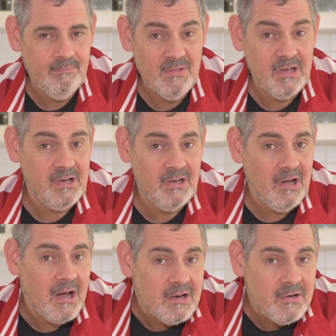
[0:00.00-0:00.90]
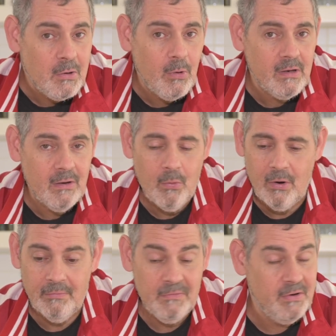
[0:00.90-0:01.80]
You can kind of do what you
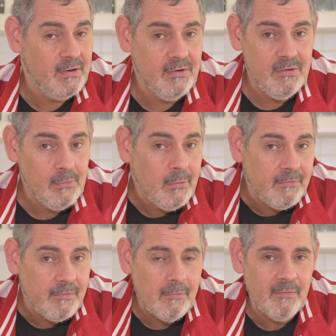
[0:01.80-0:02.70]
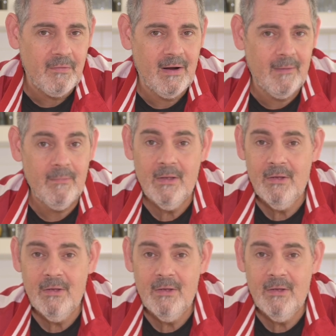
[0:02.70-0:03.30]
want. You can do it full frame.